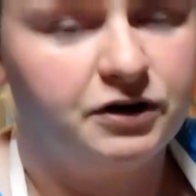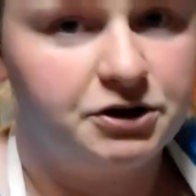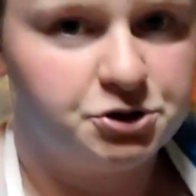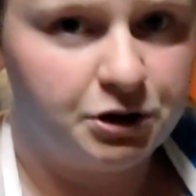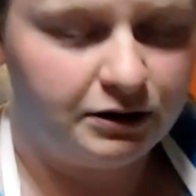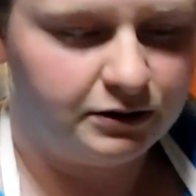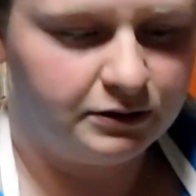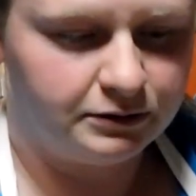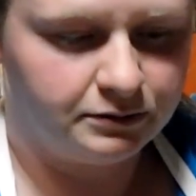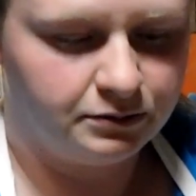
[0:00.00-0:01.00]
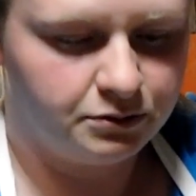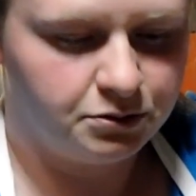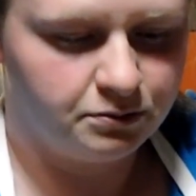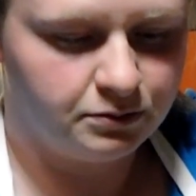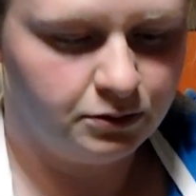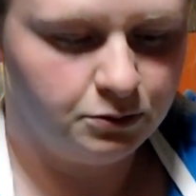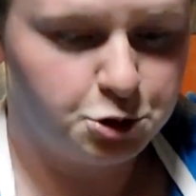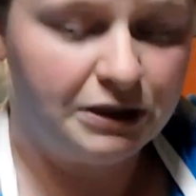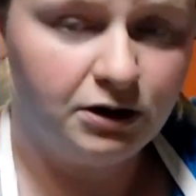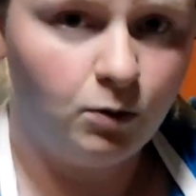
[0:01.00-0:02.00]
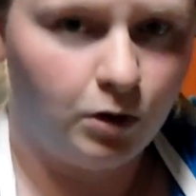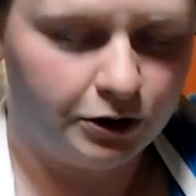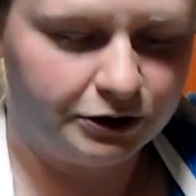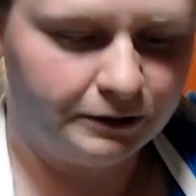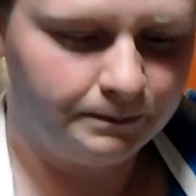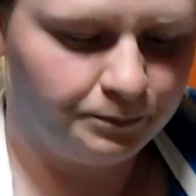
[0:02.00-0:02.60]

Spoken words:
I drain the water.